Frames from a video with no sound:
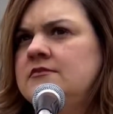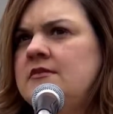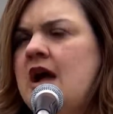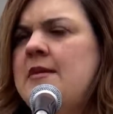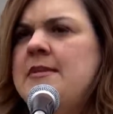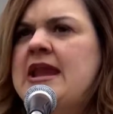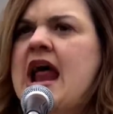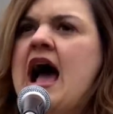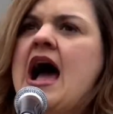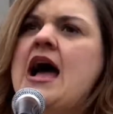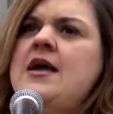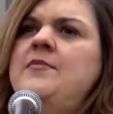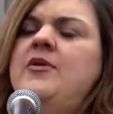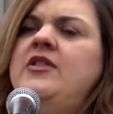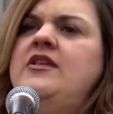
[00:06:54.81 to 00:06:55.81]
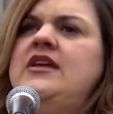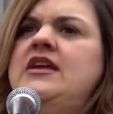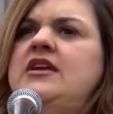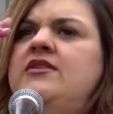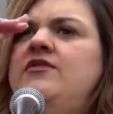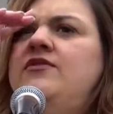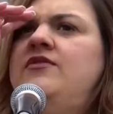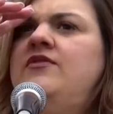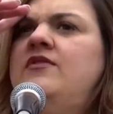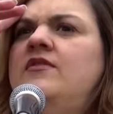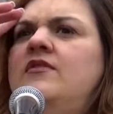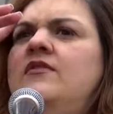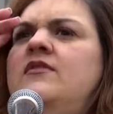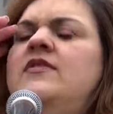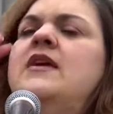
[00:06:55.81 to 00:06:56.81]
I mean, I believe
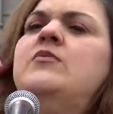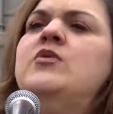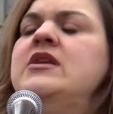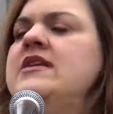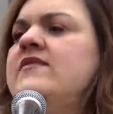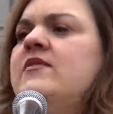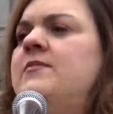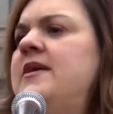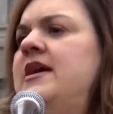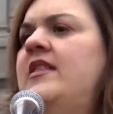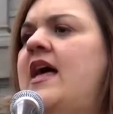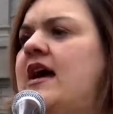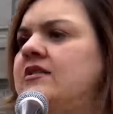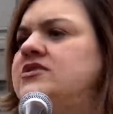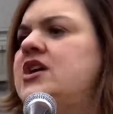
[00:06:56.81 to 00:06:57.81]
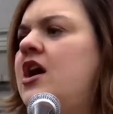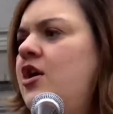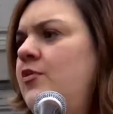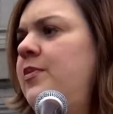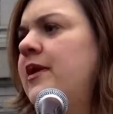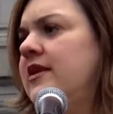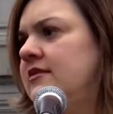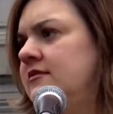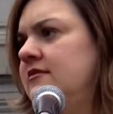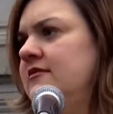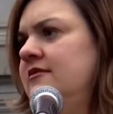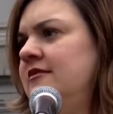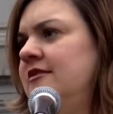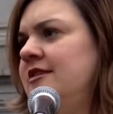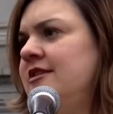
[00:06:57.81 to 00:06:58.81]
they wouldn't even be allowed to open.
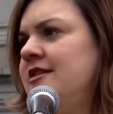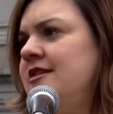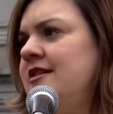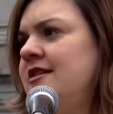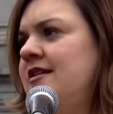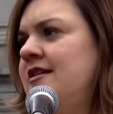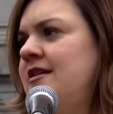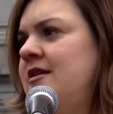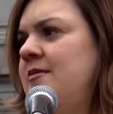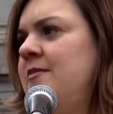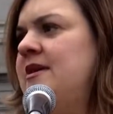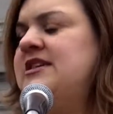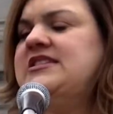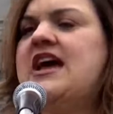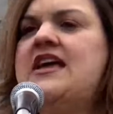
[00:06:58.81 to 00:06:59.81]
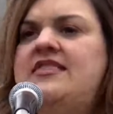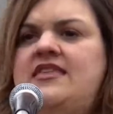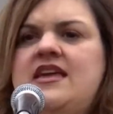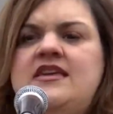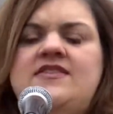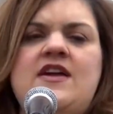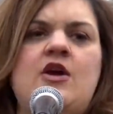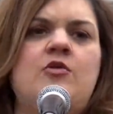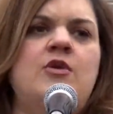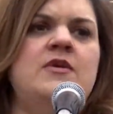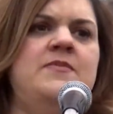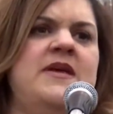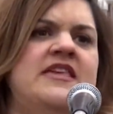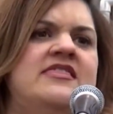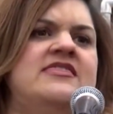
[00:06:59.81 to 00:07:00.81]
Because I think there would
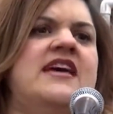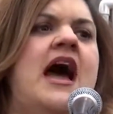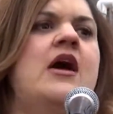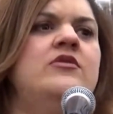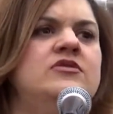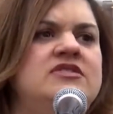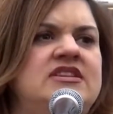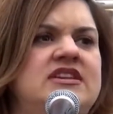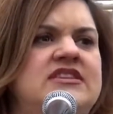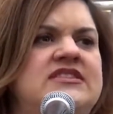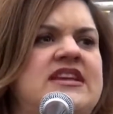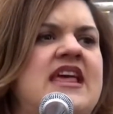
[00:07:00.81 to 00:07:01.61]
be thousands